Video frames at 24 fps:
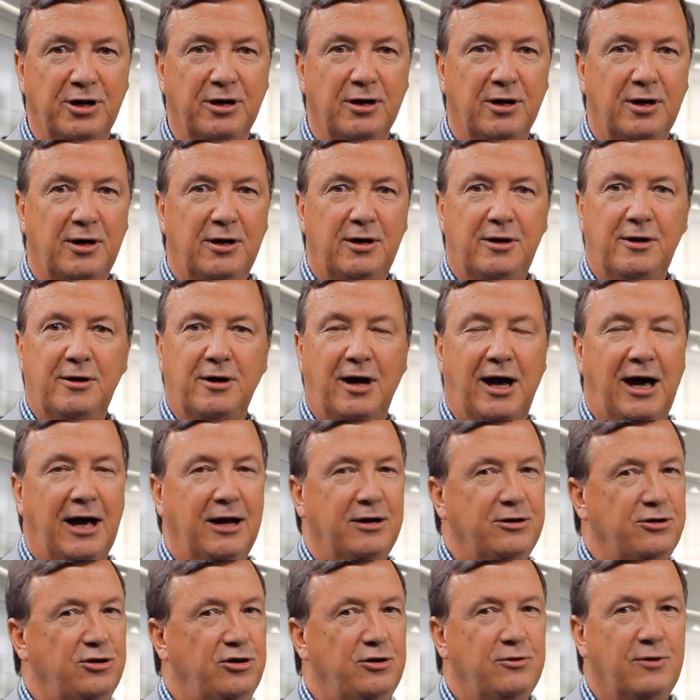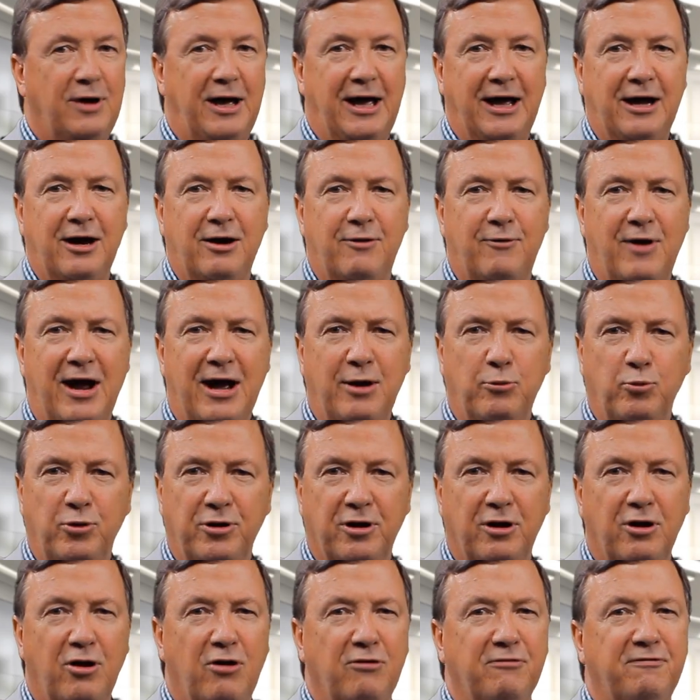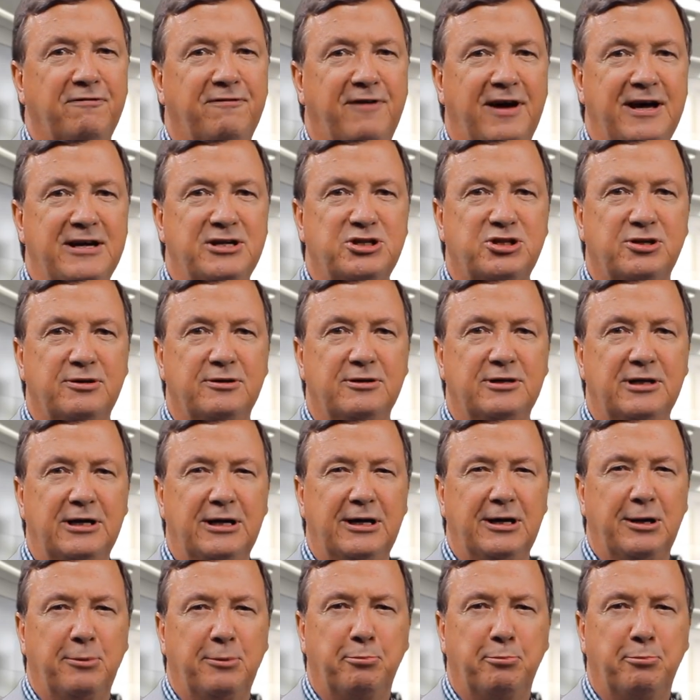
and you hang around with a long face, and